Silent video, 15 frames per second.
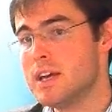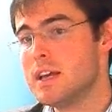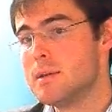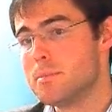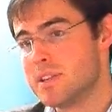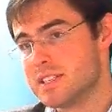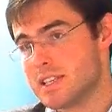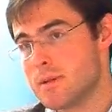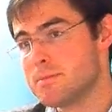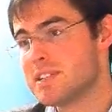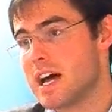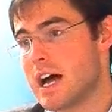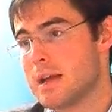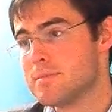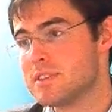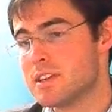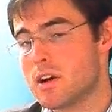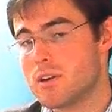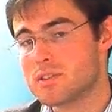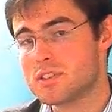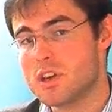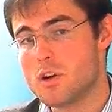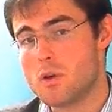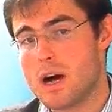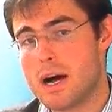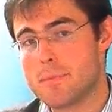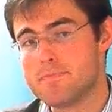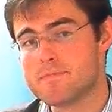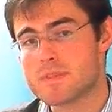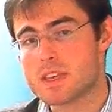But sometimes it
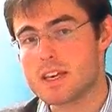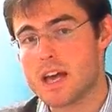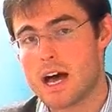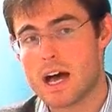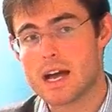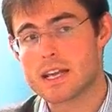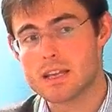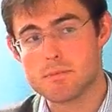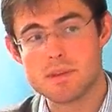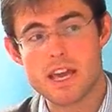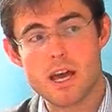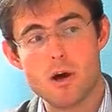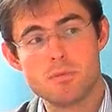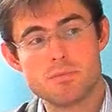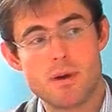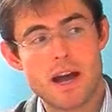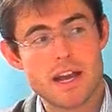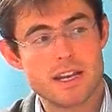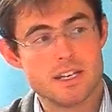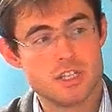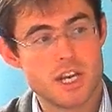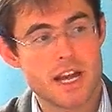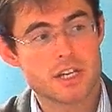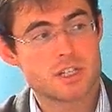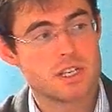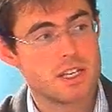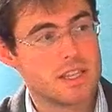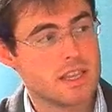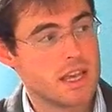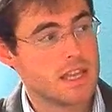also can be helped by an injection
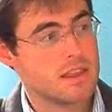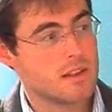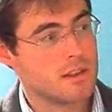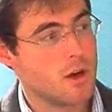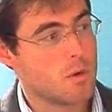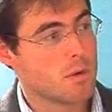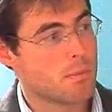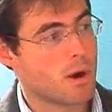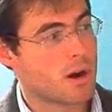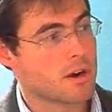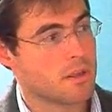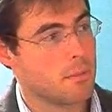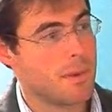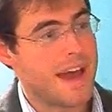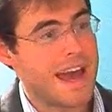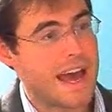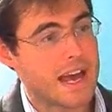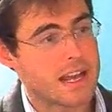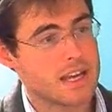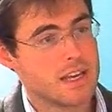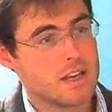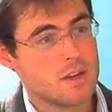in the lower part of the back,